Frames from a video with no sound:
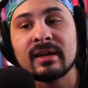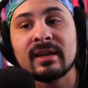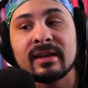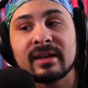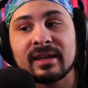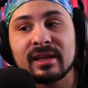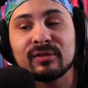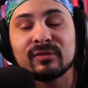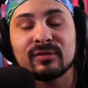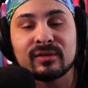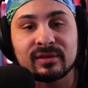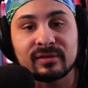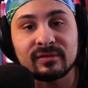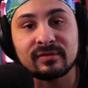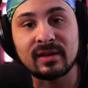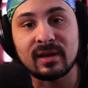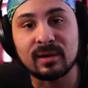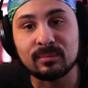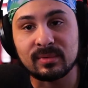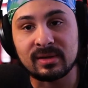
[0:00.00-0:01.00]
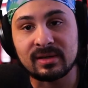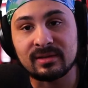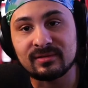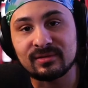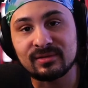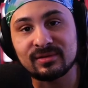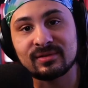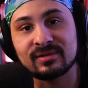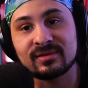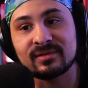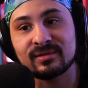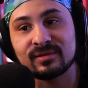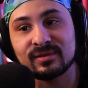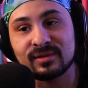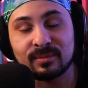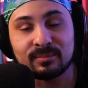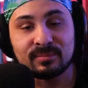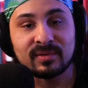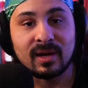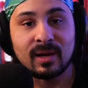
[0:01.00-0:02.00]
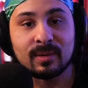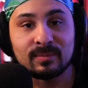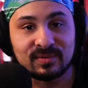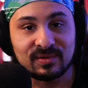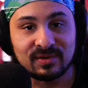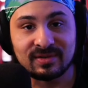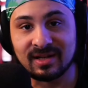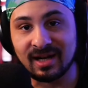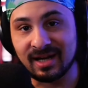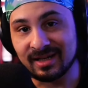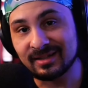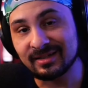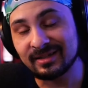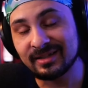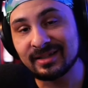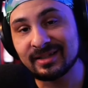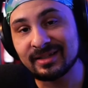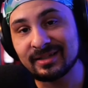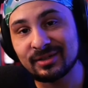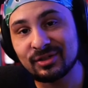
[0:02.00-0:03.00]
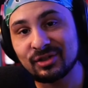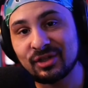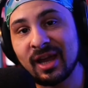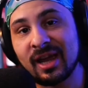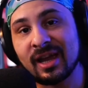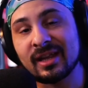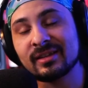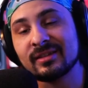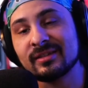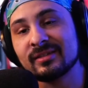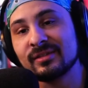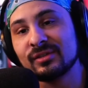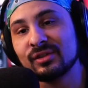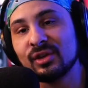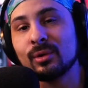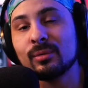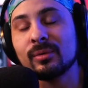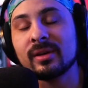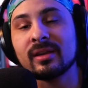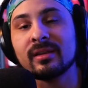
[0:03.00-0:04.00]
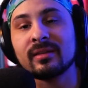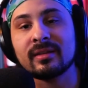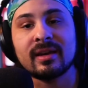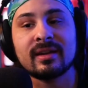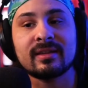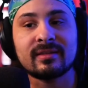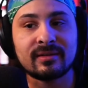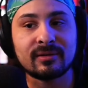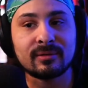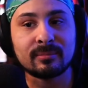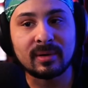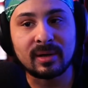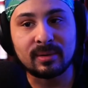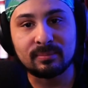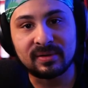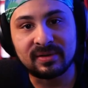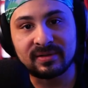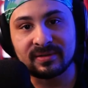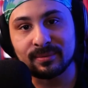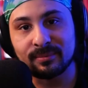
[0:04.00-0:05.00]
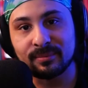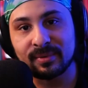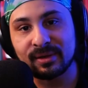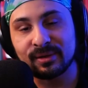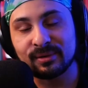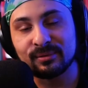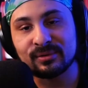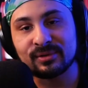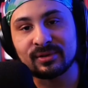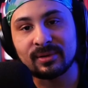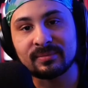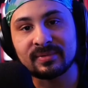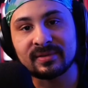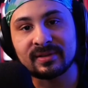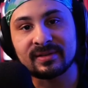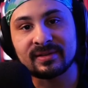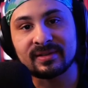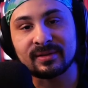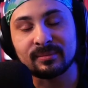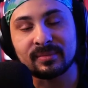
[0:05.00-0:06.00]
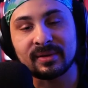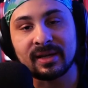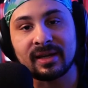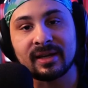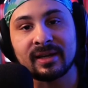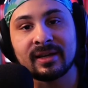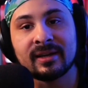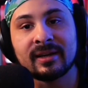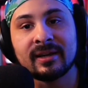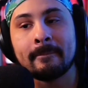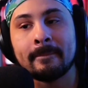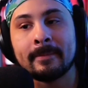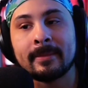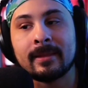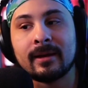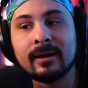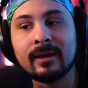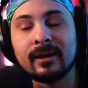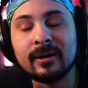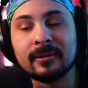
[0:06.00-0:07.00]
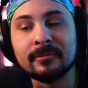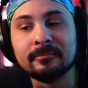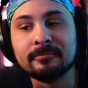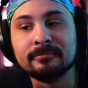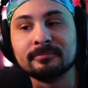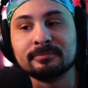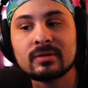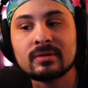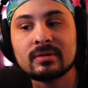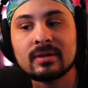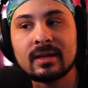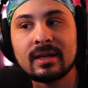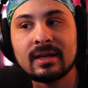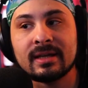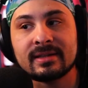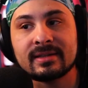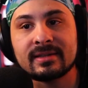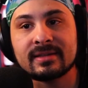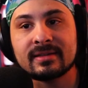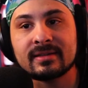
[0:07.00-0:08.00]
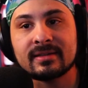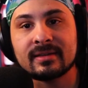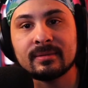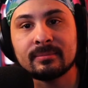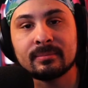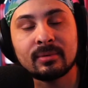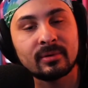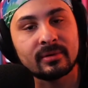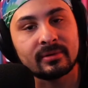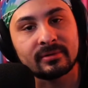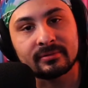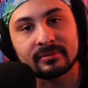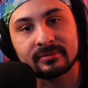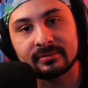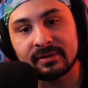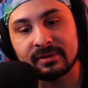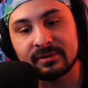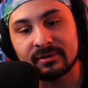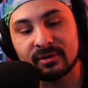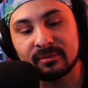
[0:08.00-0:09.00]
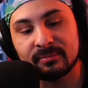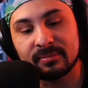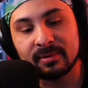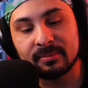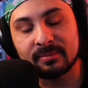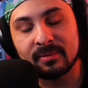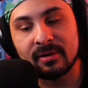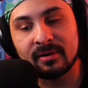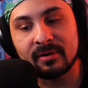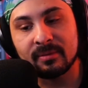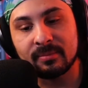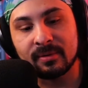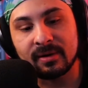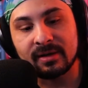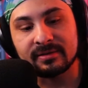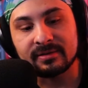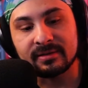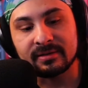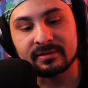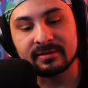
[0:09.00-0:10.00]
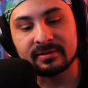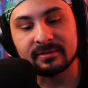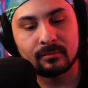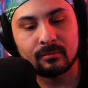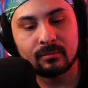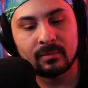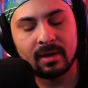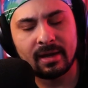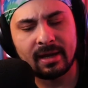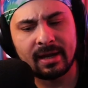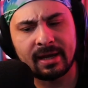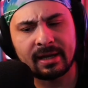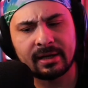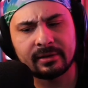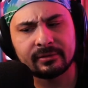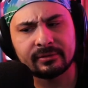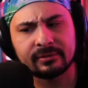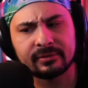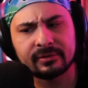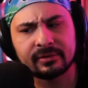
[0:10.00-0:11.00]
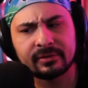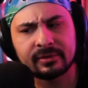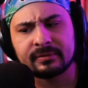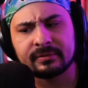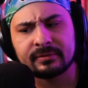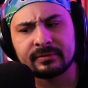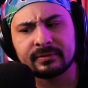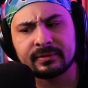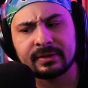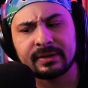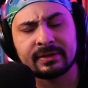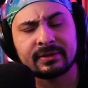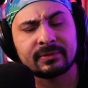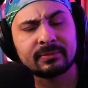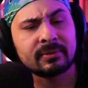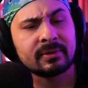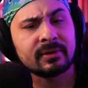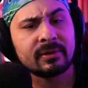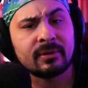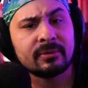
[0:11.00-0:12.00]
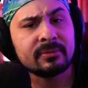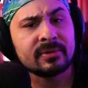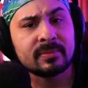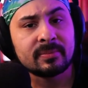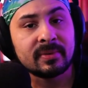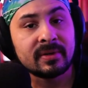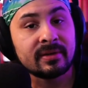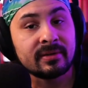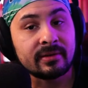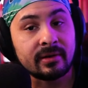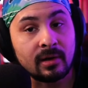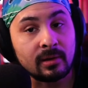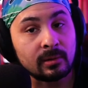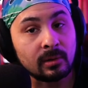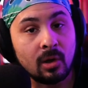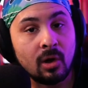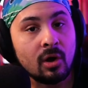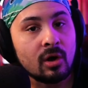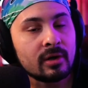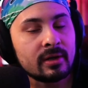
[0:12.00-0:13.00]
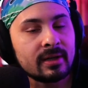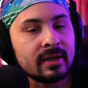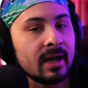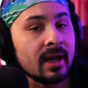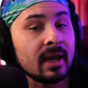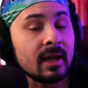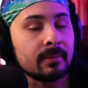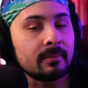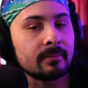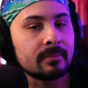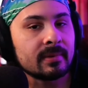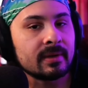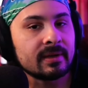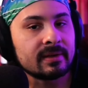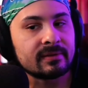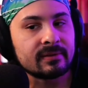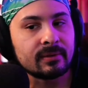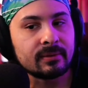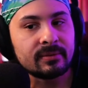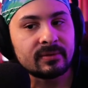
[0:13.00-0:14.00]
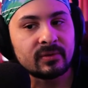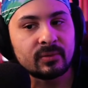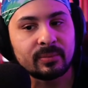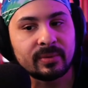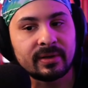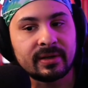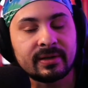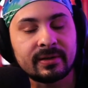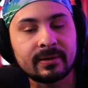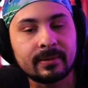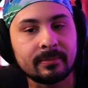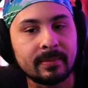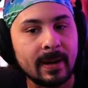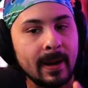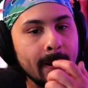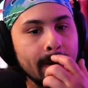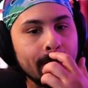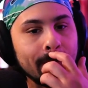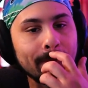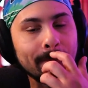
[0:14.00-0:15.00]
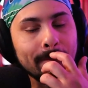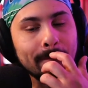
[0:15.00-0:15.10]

even if that means sometimes just idling in a chat knowing that there might be somebody who jumps in someday. Um, it's important. It's all been a part of the process. And it's really always been a long game. It's always been about